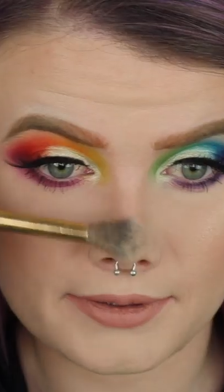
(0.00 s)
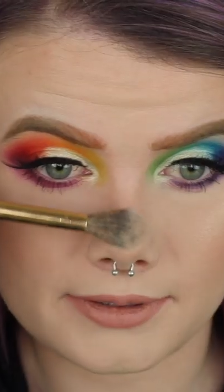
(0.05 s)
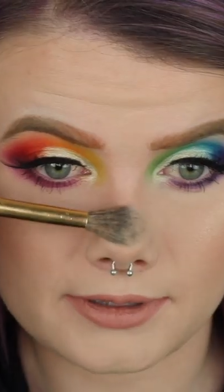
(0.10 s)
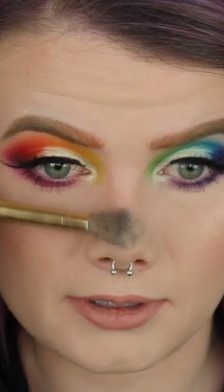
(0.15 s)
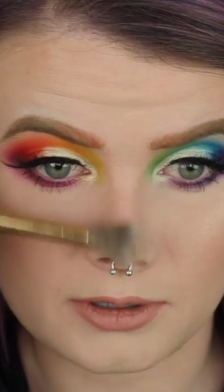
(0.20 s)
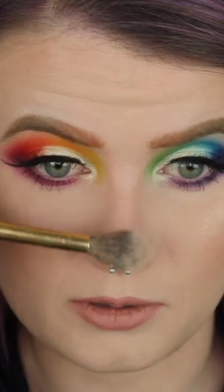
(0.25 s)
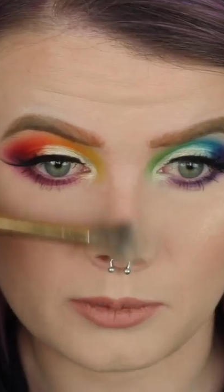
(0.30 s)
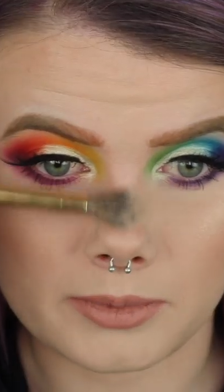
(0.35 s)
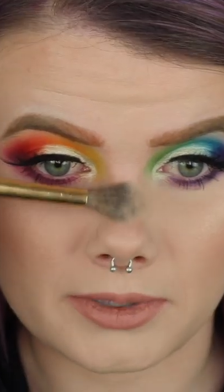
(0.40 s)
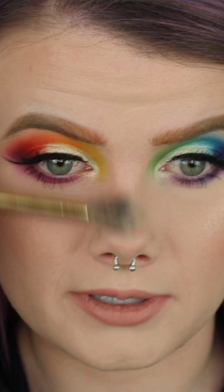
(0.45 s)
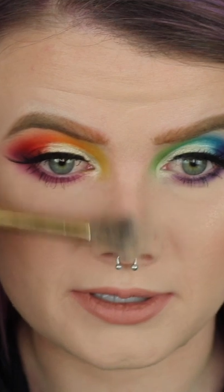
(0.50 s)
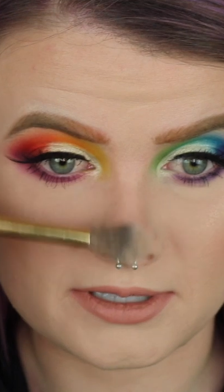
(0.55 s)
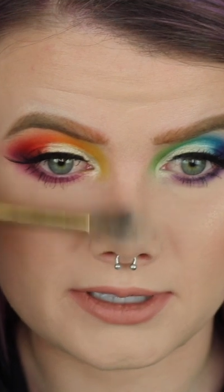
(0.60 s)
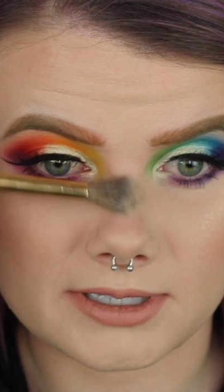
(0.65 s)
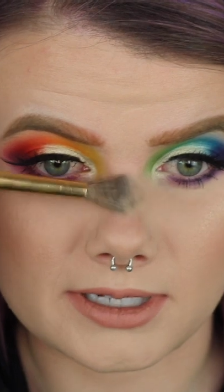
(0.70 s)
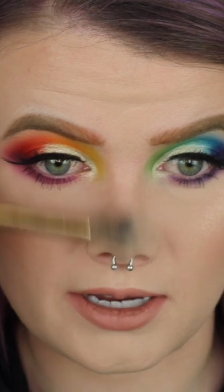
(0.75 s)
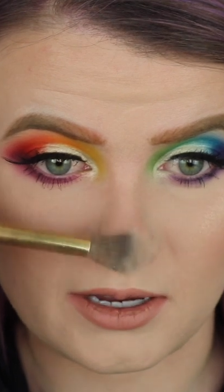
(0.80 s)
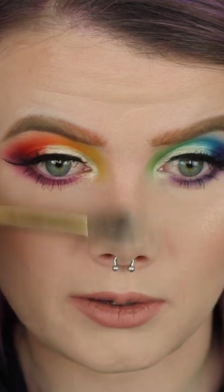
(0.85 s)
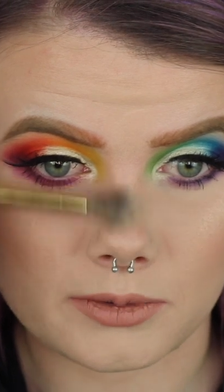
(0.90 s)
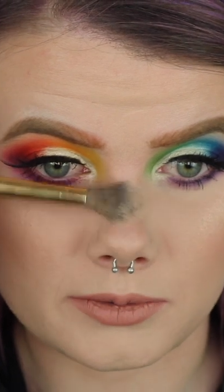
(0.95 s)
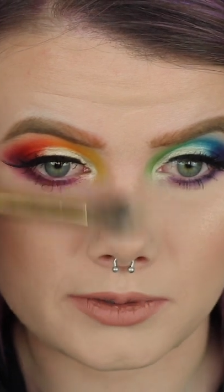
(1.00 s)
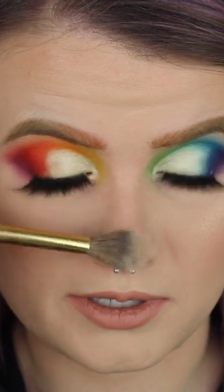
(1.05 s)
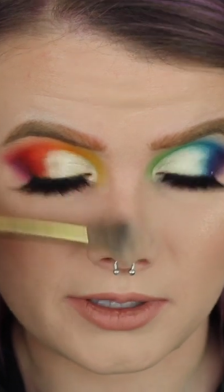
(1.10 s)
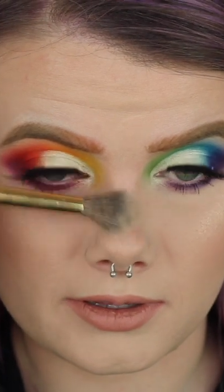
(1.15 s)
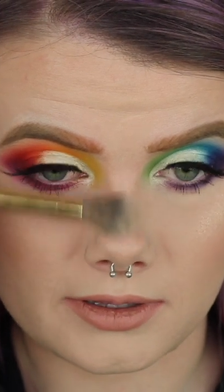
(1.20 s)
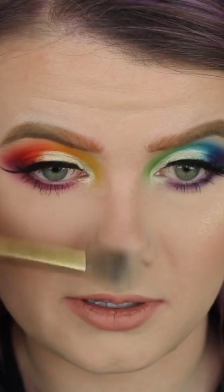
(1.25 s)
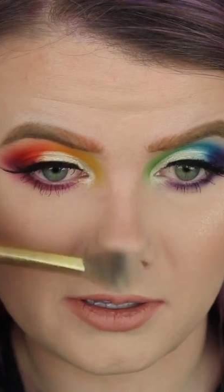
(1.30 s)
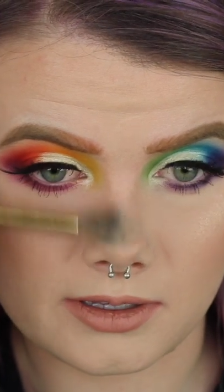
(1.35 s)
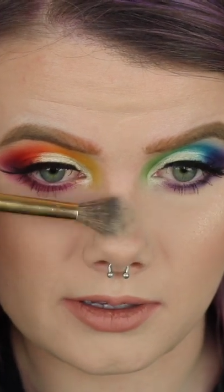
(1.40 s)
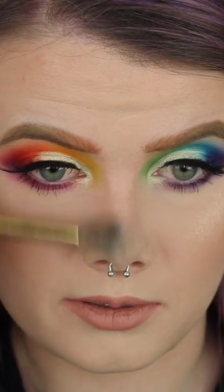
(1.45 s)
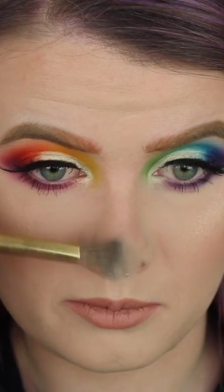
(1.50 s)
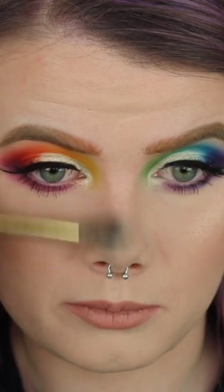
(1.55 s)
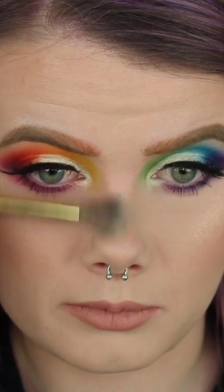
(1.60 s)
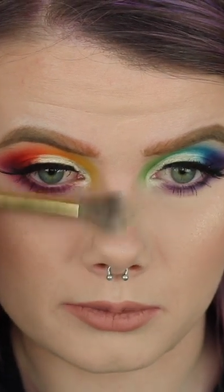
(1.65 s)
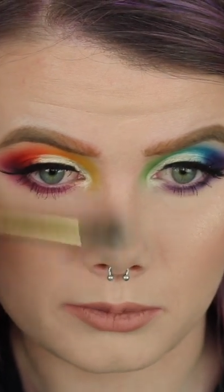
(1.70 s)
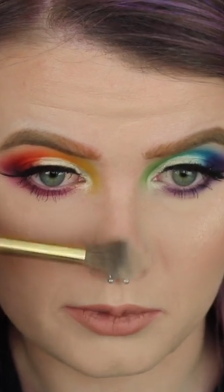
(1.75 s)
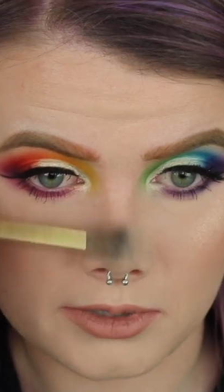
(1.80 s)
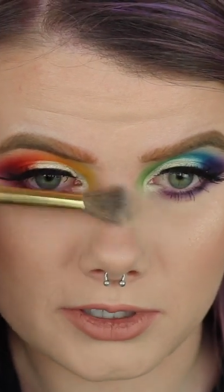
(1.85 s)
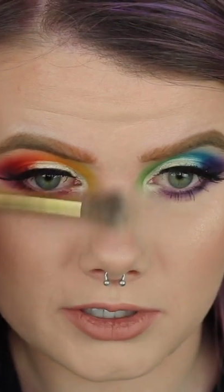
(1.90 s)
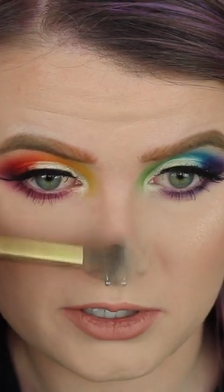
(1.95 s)
A little bit down the
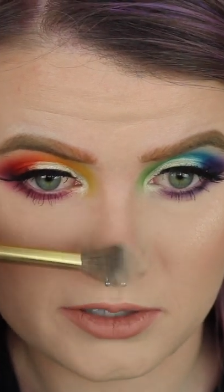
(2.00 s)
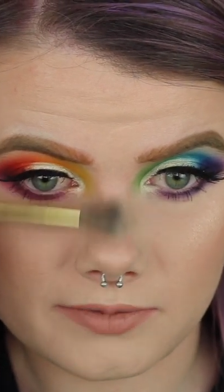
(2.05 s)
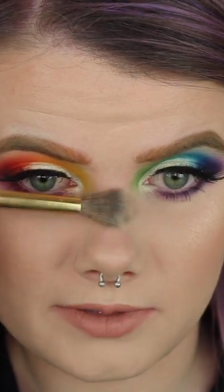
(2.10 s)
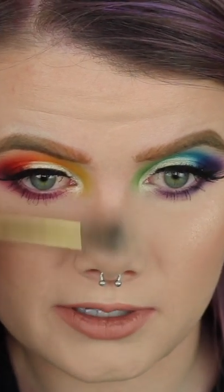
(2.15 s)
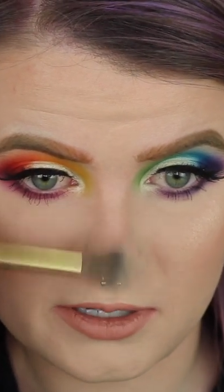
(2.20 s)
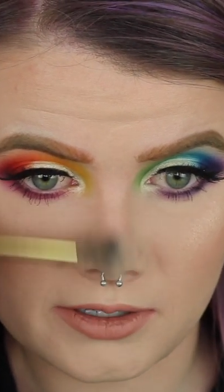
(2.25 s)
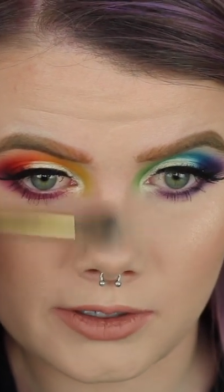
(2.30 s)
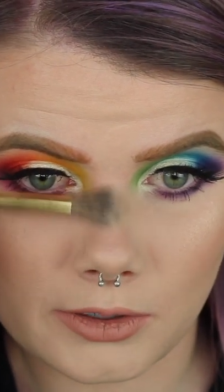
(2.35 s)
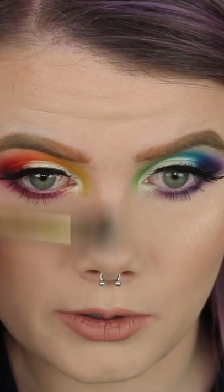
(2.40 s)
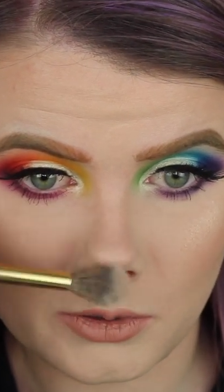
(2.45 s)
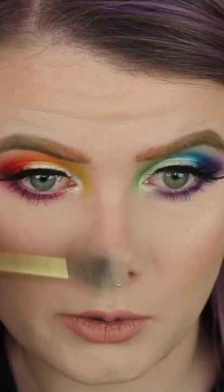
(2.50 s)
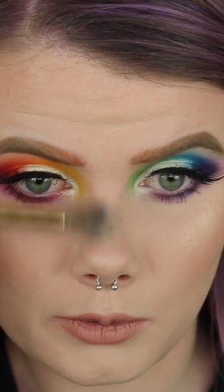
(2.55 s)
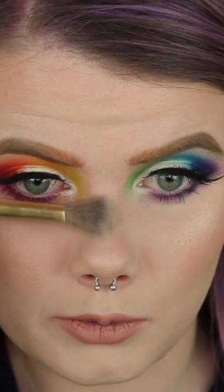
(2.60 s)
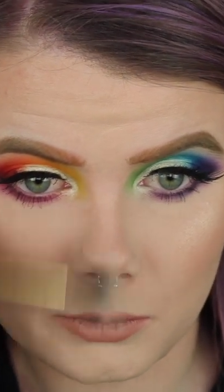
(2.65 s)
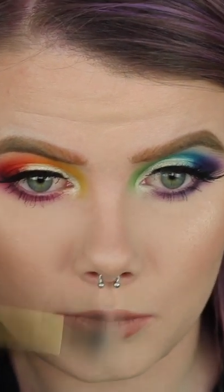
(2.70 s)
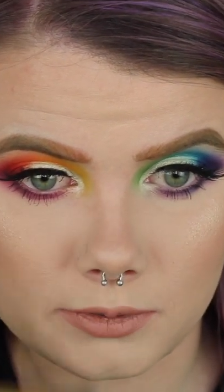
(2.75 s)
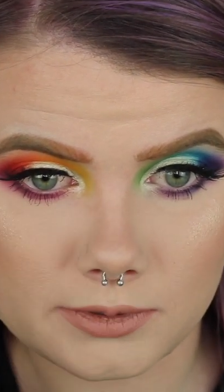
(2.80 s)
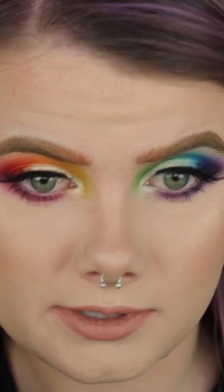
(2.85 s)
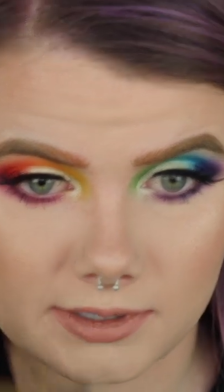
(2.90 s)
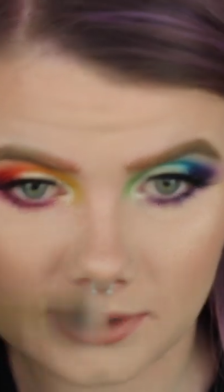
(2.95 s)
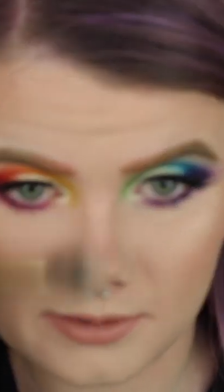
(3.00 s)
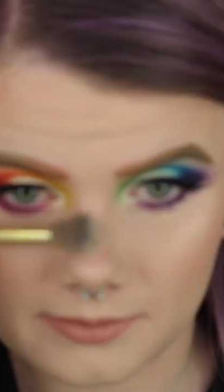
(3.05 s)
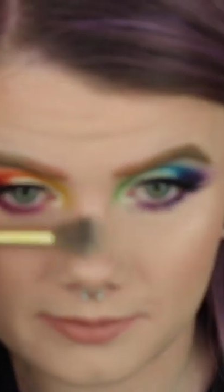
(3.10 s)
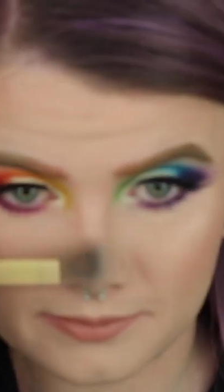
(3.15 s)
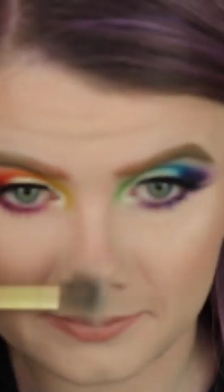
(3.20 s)
bridge of the nose.